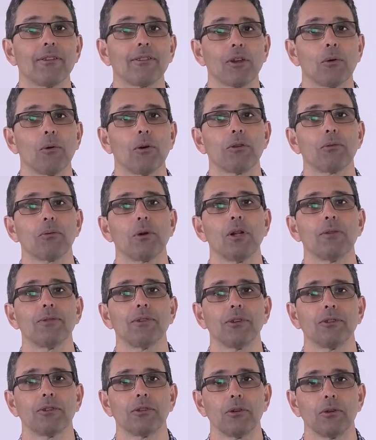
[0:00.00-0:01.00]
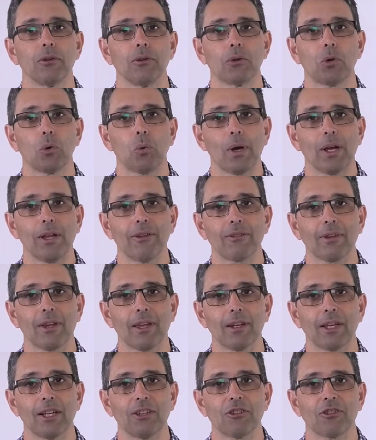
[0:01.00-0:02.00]
so it's relevant to
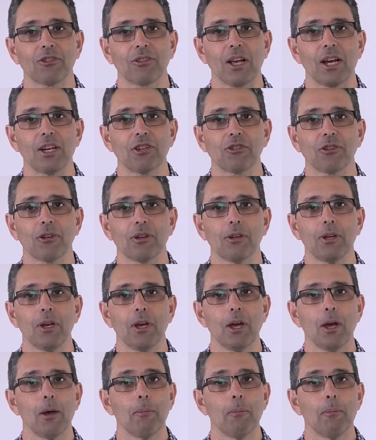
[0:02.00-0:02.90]
Queensland legislation,